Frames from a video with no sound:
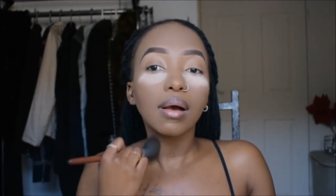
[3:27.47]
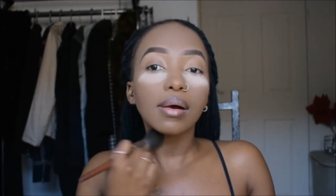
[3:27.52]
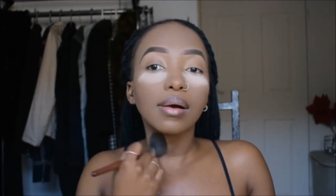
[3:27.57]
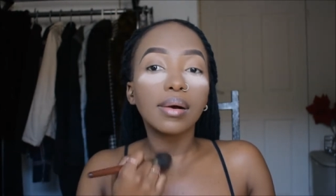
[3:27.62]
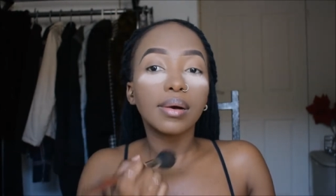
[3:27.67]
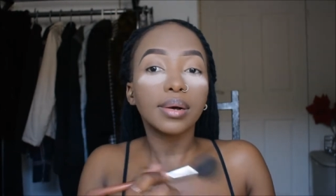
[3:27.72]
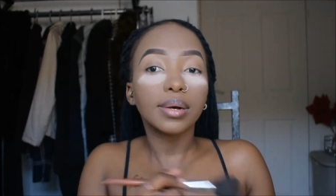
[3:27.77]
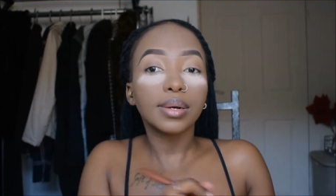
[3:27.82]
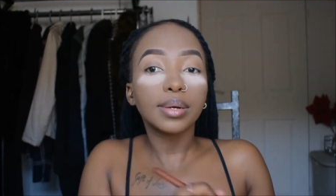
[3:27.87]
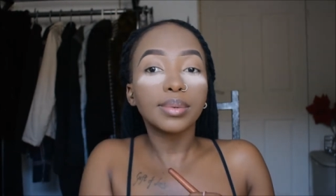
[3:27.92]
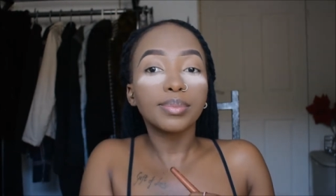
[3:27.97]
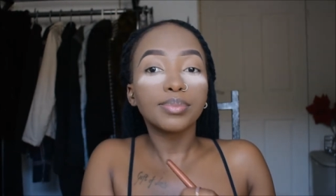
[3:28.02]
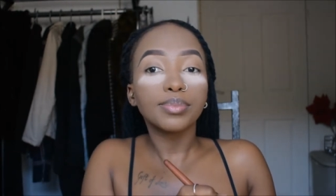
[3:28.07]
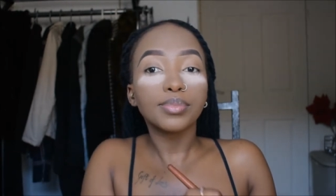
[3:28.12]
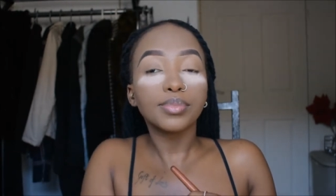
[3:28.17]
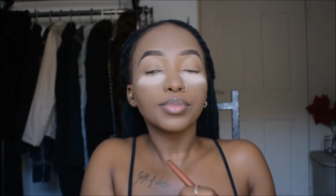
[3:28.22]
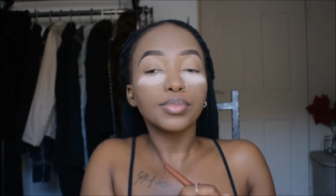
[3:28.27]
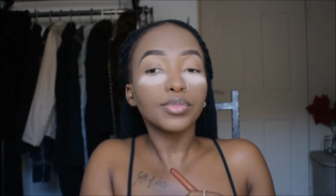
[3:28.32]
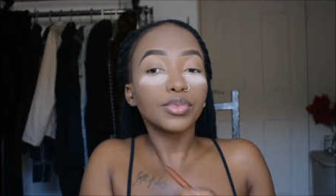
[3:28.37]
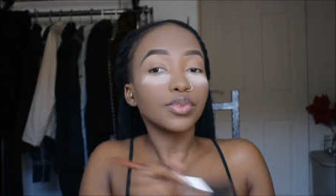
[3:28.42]
um
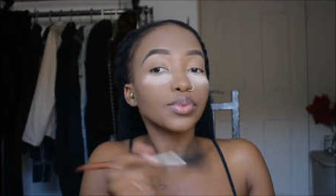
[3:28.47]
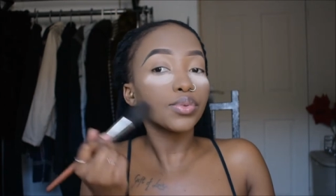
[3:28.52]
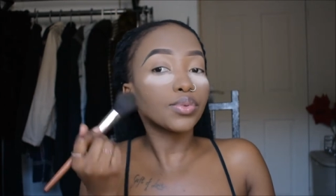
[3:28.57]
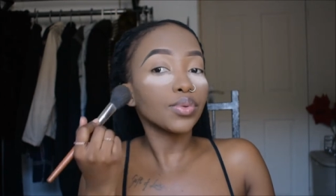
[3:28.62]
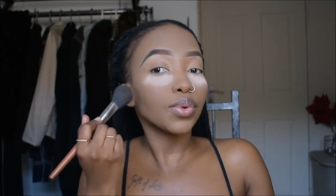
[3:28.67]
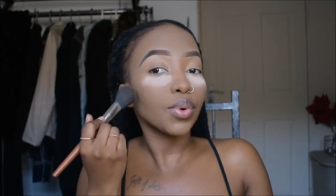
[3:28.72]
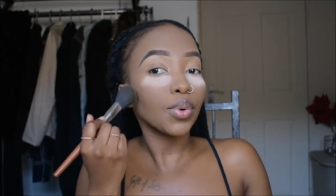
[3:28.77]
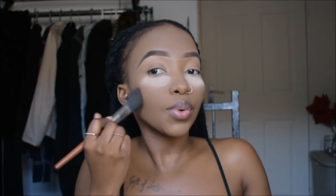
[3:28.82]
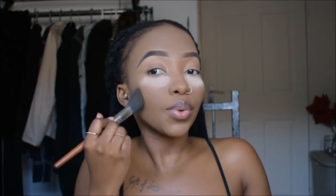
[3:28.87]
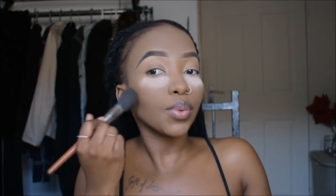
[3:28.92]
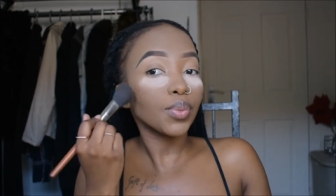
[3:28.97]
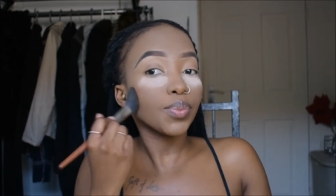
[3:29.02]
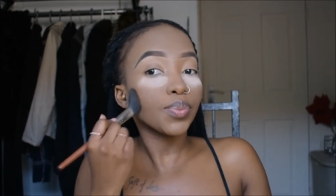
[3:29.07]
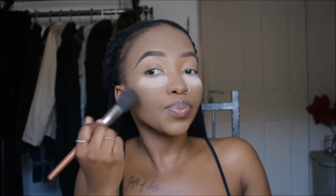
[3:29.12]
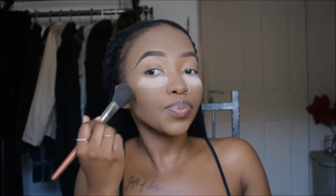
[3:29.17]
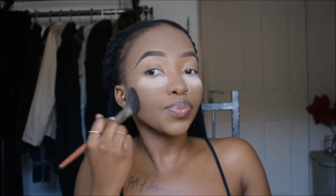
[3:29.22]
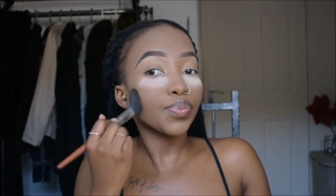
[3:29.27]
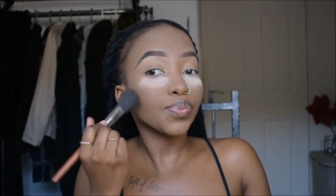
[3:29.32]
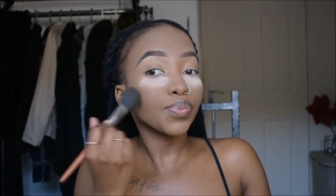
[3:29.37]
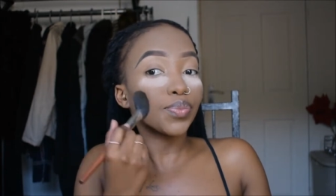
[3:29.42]
so
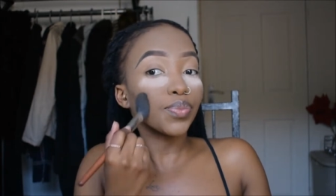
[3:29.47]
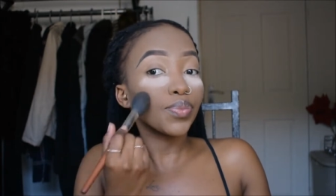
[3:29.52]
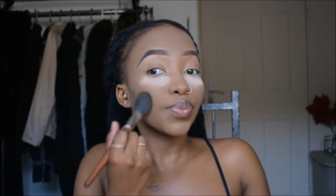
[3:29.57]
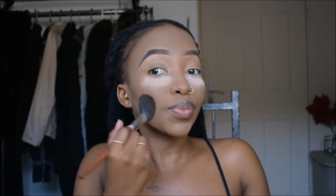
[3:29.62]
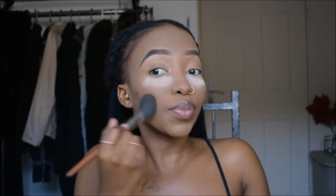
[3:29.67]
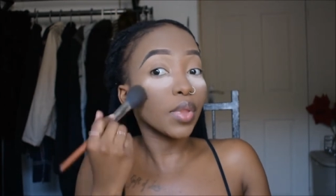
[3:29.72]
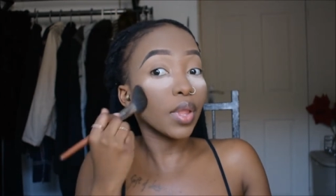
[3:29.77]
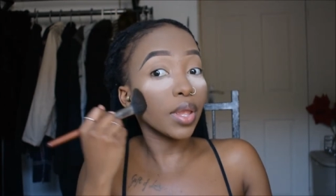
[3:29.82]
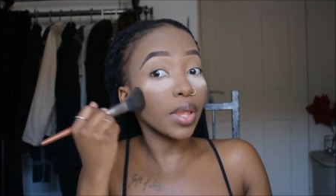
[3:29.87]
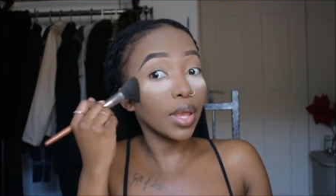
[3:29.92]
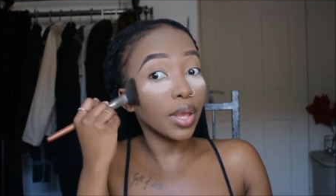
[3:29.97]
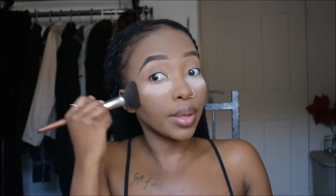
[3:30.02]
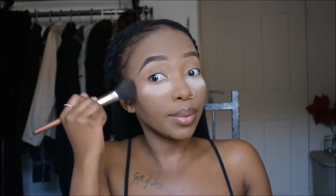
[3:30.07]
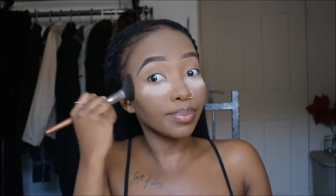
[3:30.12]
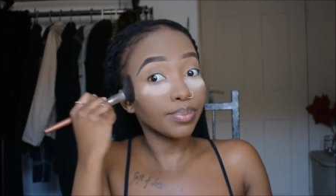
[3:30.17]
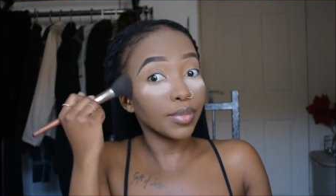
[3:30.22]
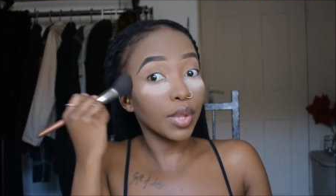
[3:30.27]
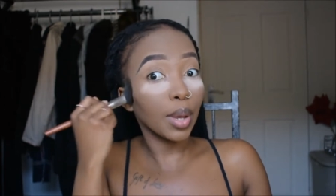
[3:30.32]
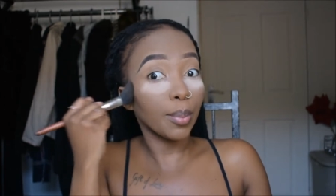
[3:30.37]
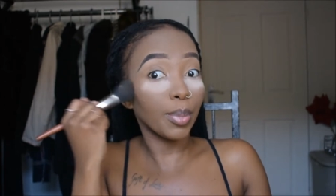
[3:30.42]
yeah
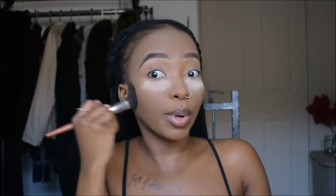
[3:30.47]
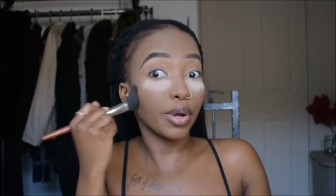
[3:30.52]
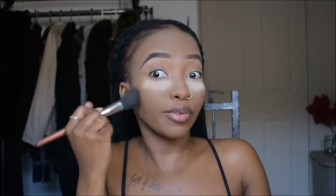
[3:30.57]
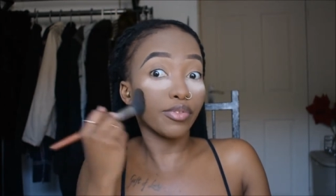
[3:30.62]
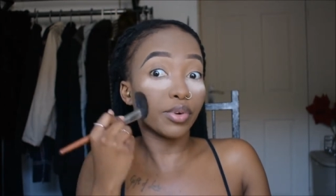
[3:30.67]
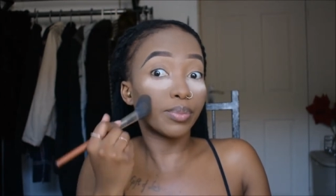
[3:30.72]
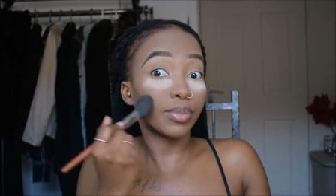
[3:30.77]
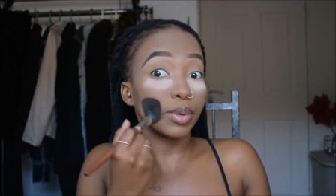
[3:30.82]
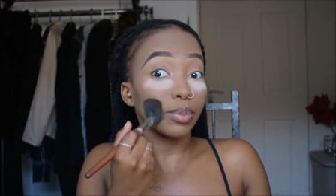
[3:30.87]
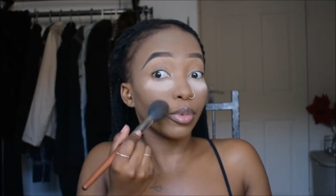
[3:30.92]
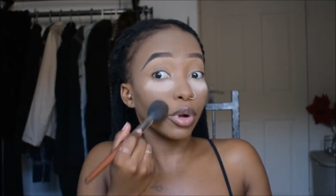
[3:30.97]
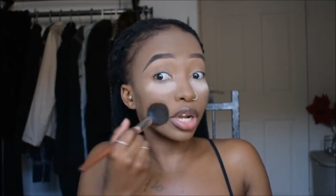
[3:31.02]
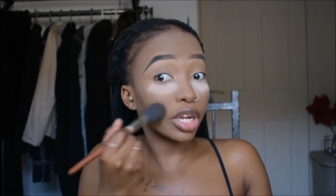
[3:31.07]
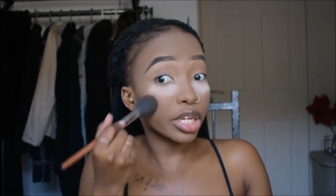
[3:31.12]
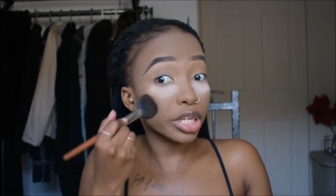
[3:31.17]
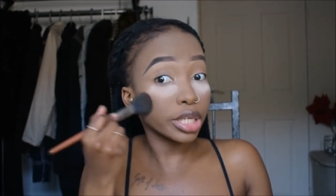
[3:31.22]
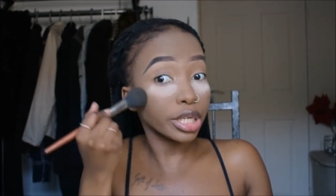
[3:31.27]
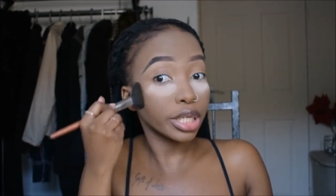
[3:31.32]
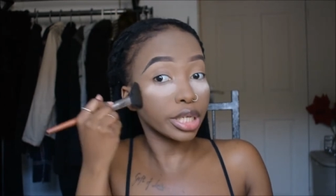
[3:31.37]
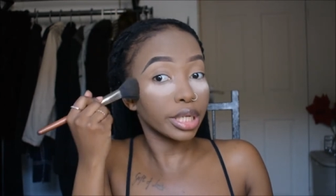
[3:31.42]
apart from the
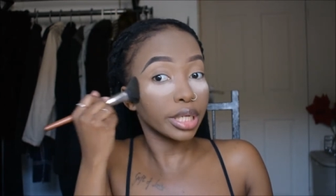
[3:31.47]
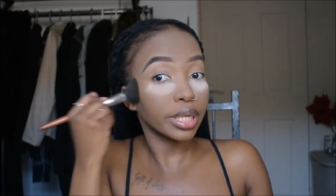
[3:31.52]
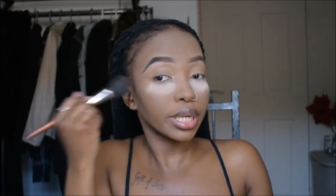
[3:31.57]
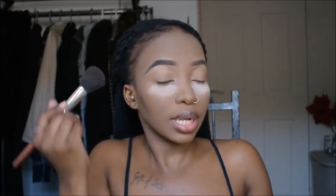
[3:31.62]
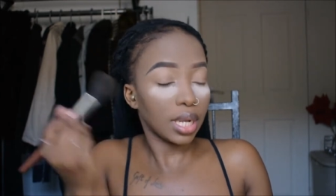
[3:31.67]
brush